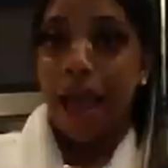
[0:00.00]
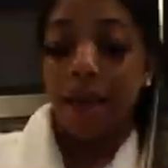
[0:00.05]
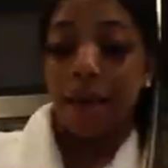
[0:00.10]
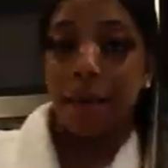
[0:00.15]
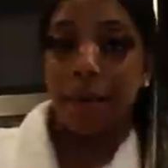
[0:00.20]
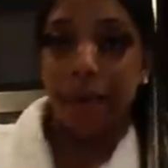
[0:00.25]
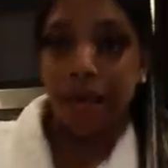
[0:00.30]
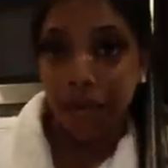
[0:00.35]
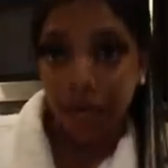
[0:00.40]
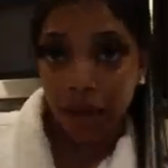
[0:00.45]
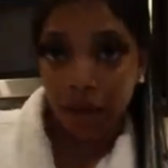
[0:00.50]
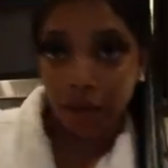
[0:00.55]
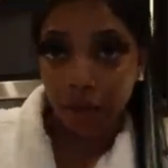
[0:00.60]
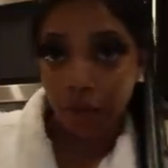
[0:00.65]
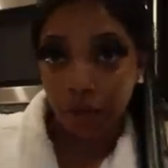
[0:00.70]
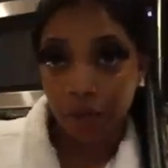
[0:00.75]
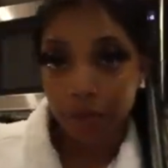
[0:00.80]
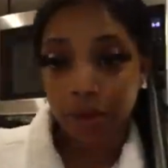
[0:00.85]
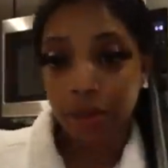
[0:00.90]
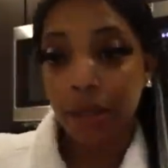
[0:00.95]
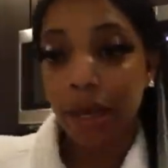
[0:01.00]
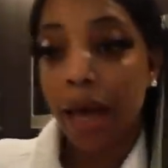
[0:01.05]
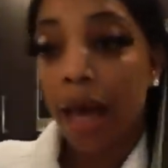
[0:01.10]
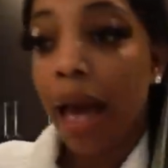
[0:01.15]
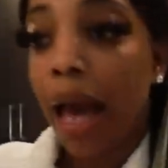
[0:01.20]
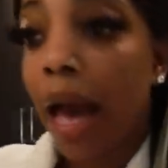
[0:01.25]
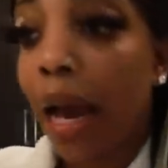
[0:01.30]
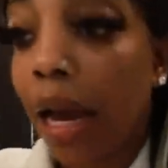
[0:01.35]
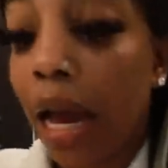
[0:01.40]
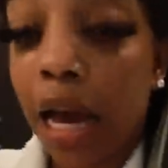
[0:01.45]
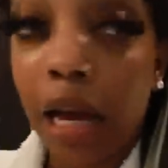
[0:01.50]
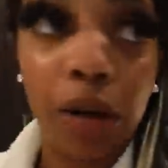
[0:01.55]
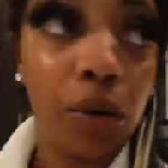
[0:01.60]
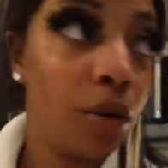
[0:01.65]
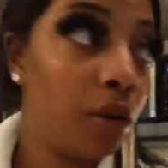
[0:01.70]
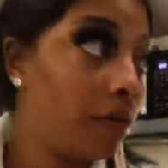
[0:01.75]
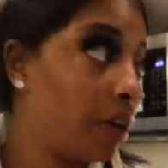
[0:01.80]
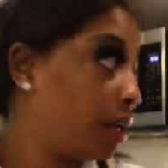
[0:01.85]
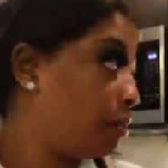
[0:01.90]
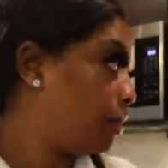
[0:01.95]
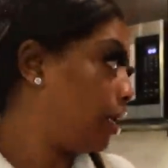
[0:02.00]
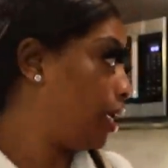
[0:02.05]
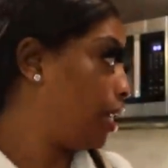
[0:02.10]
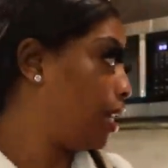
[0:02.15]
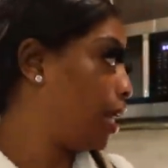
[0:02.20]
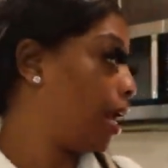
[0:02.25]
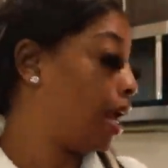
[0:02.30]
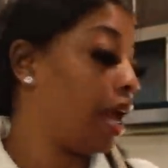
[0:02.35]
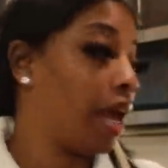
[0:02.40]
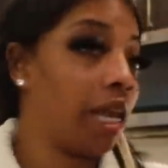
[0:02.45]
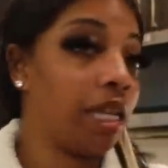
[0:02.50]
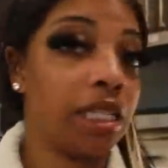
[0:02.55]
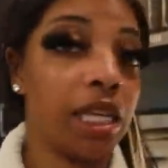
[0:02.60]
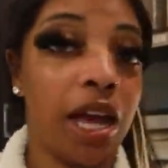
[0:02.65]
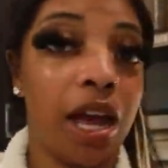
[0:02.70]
I am back home. I got a LORVAE meeting at